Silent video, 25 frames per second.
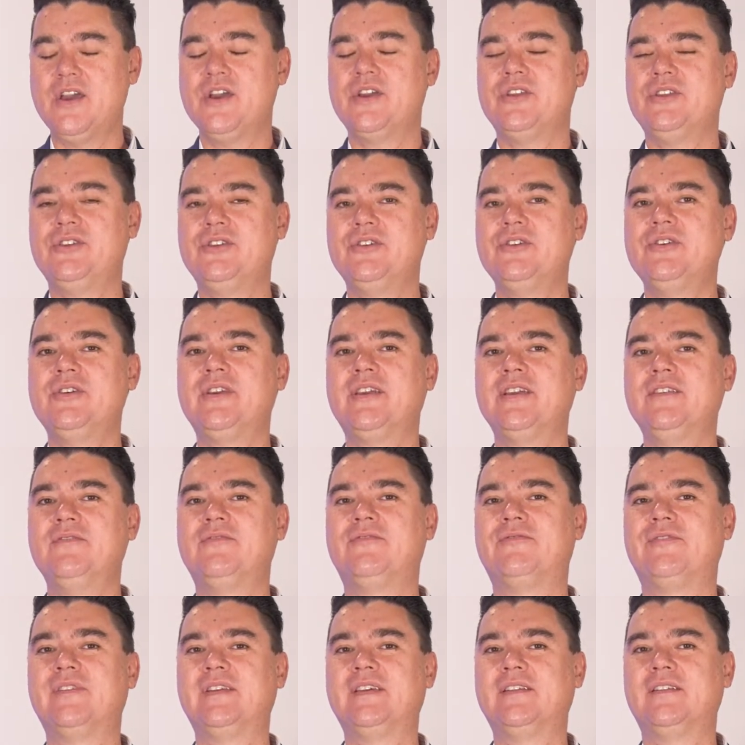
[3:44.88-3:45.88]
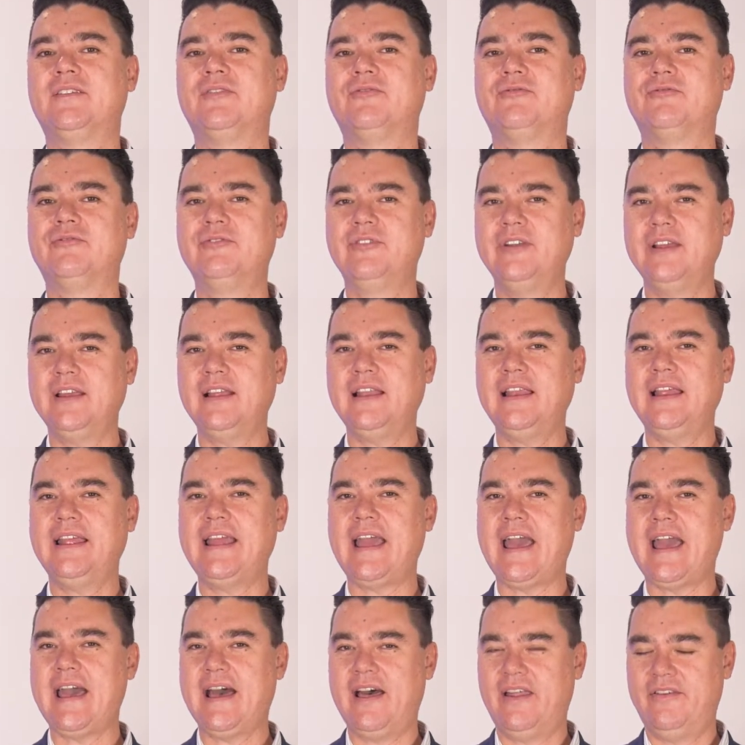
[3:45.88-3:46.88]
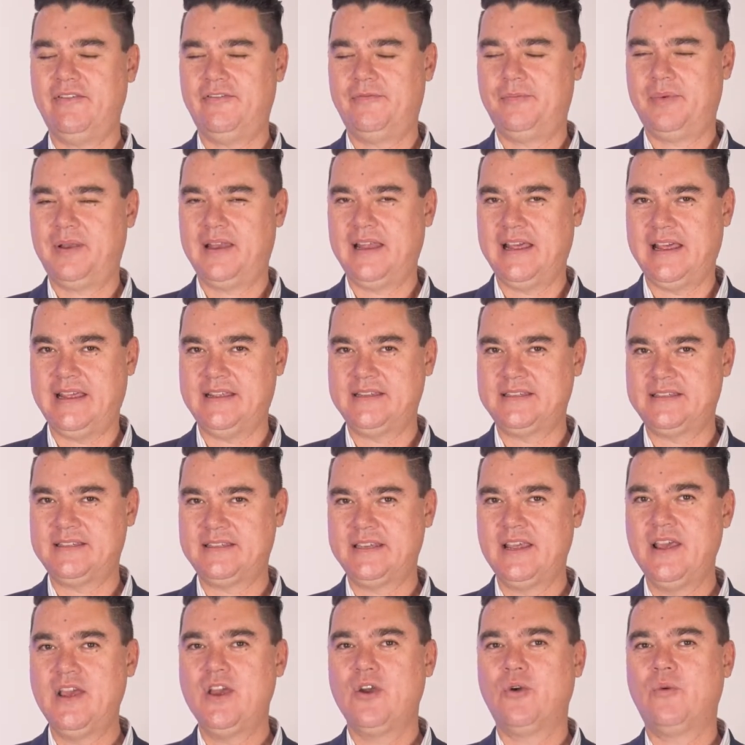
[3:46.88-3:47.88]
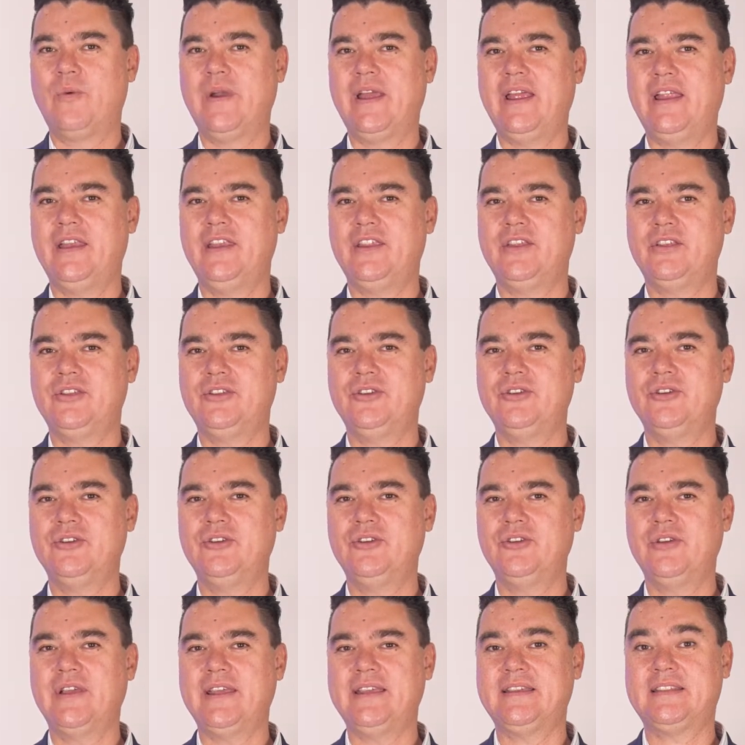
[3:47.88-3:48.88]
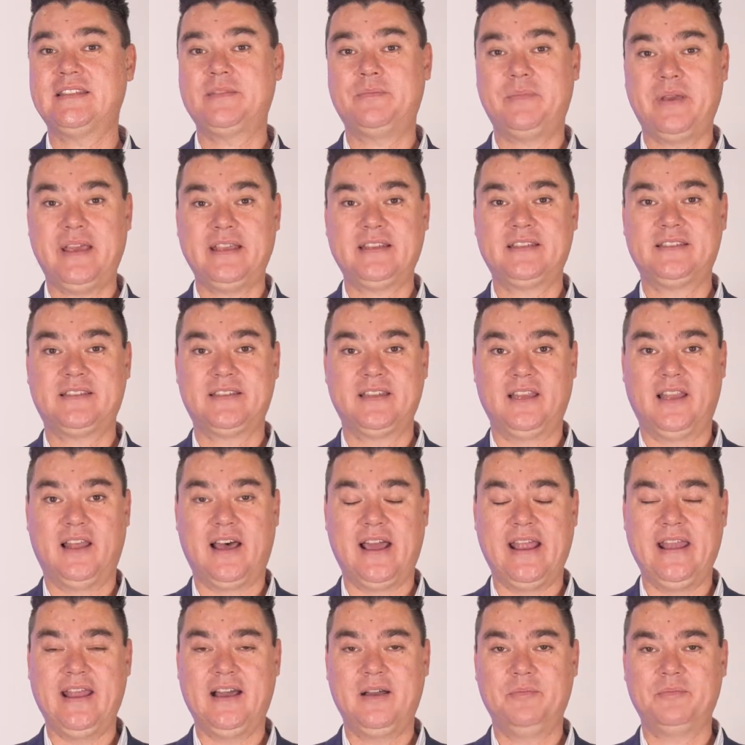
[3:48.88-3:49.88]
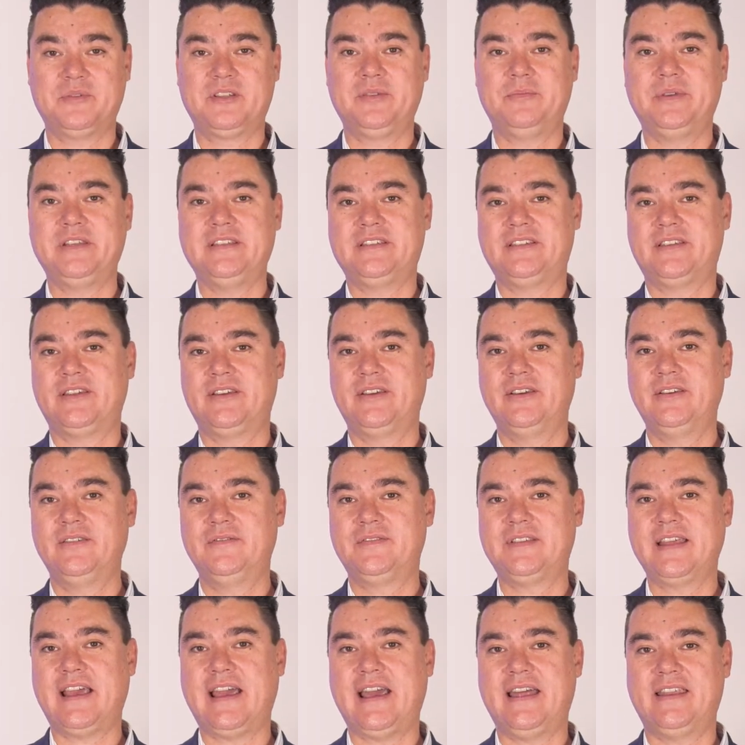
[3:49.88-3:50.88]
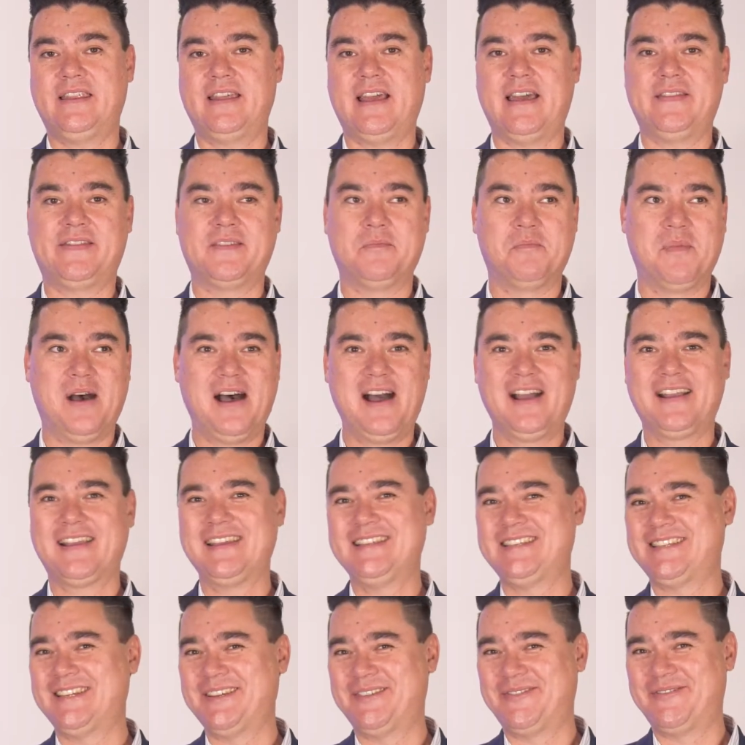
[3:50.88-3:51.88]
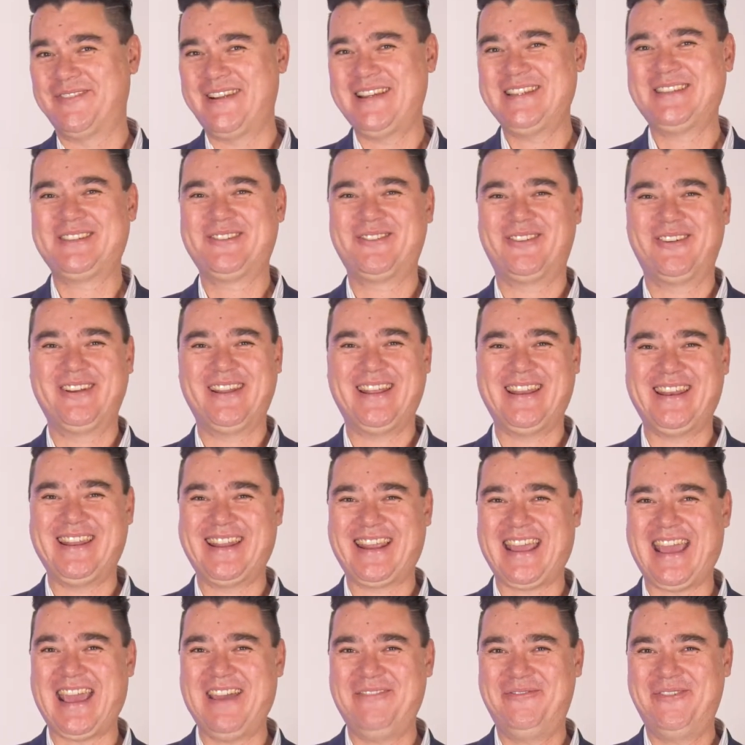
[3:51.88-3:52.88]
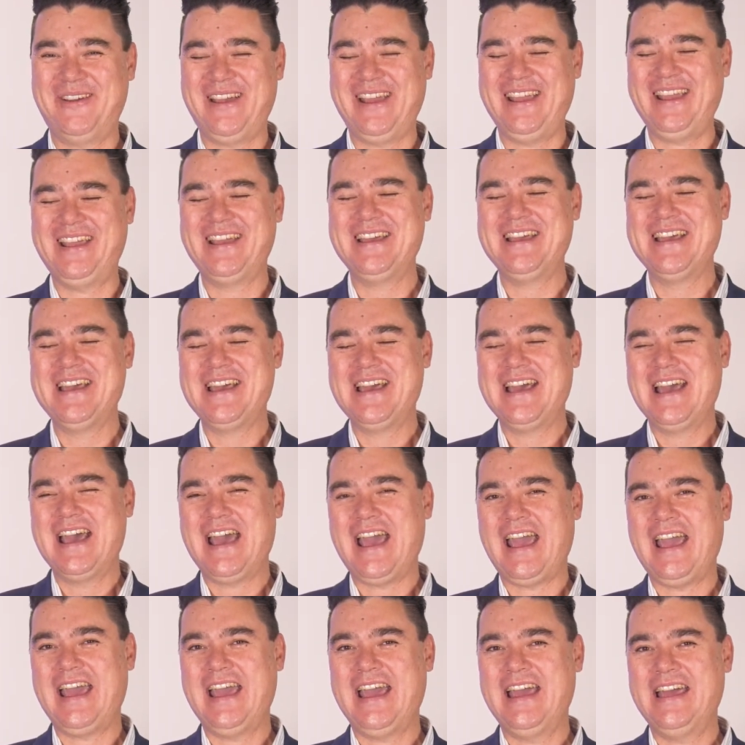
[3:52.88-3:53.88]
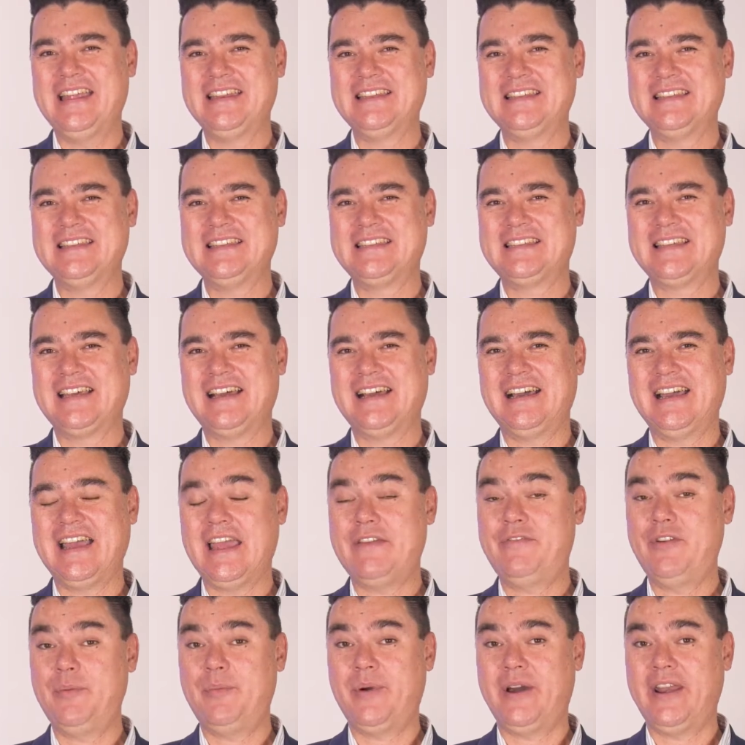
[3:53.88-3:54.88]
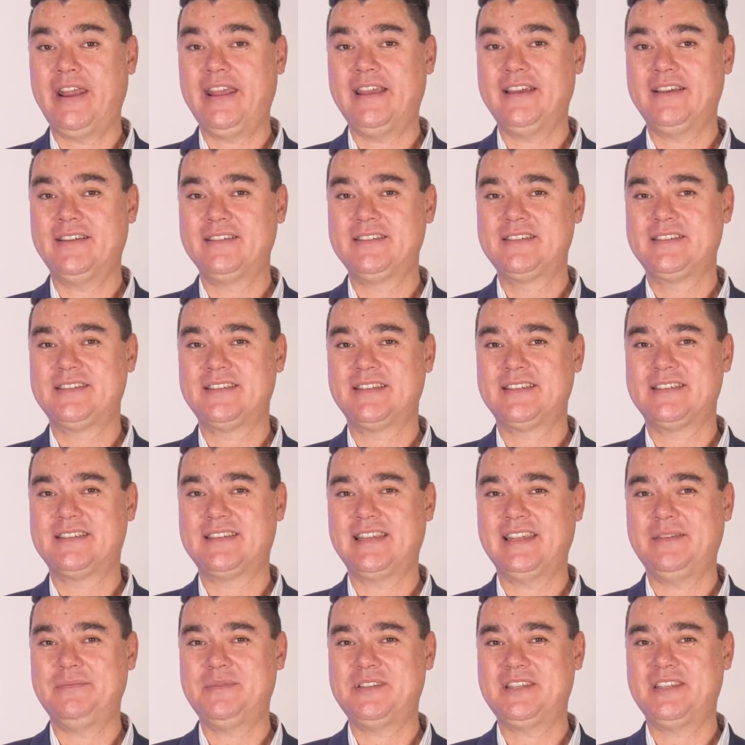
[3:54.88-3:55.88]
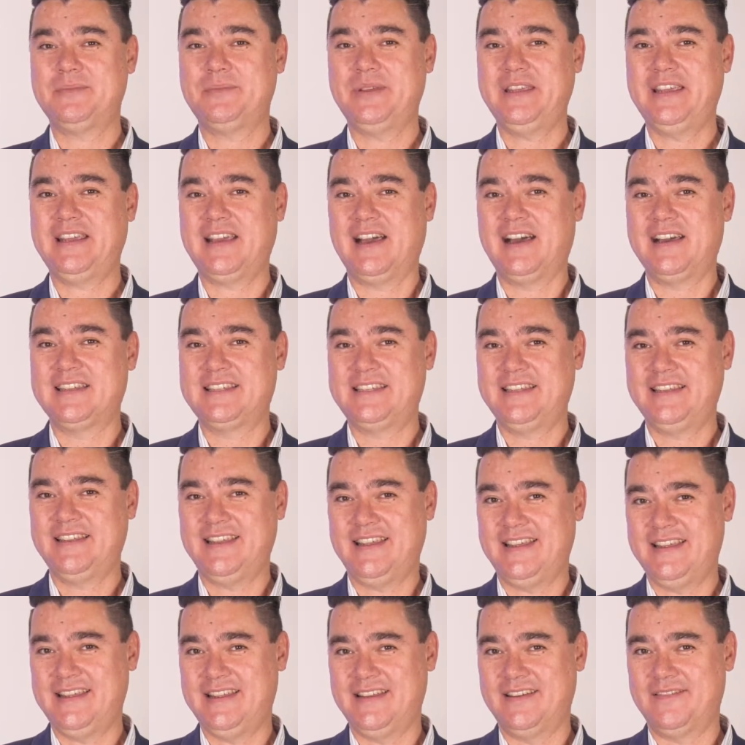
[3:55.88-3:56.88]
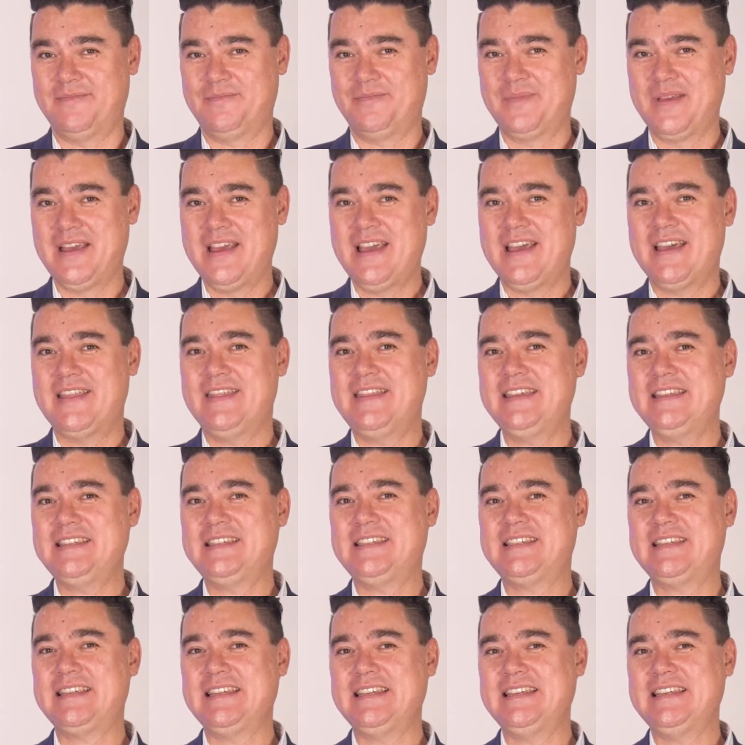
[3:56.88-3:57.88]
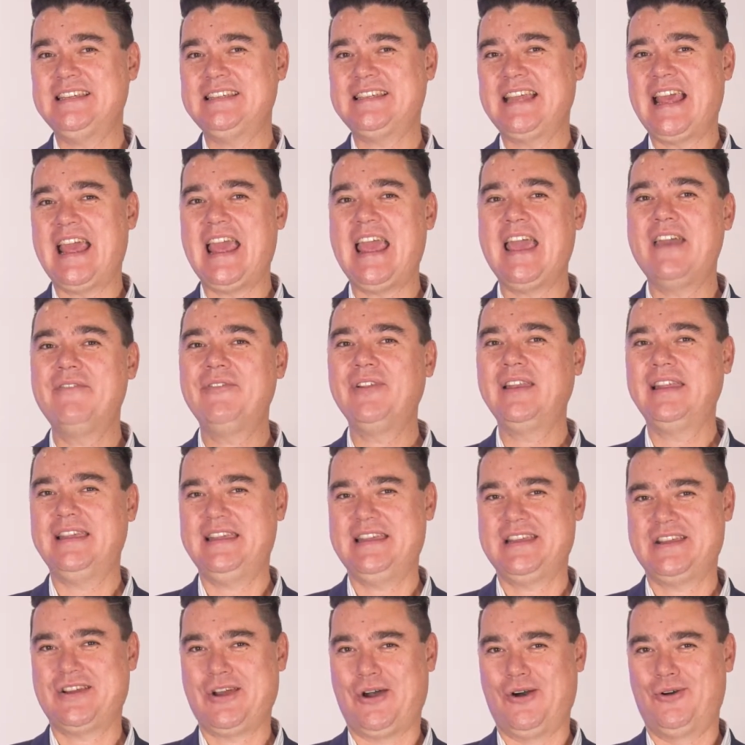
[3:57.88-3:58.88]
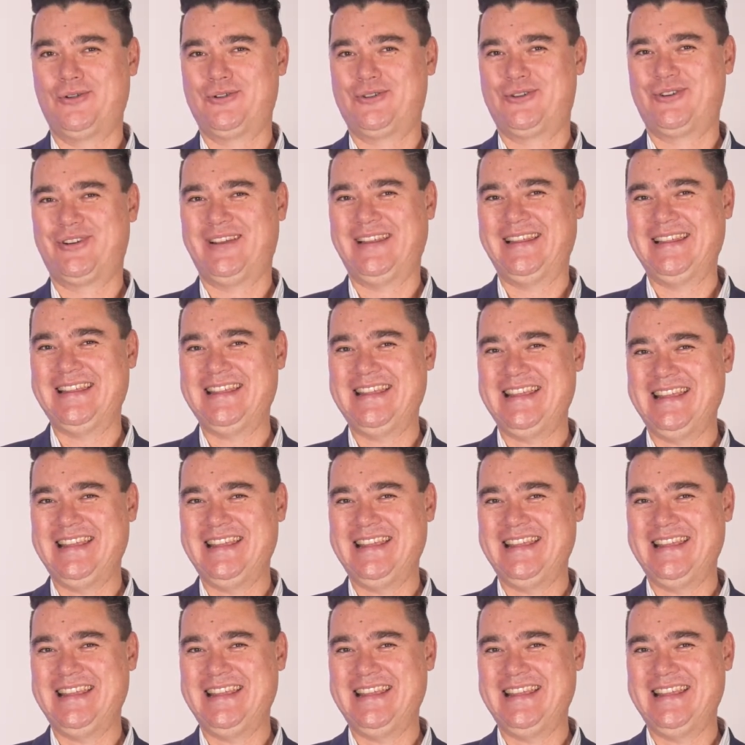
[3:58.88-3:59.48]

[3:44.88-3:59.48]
you can feel really out of place when you expect to line up to be served at the markets, at a restaurant, at a cafe, and everybody else just seems to be cutting in. This is heavily culturally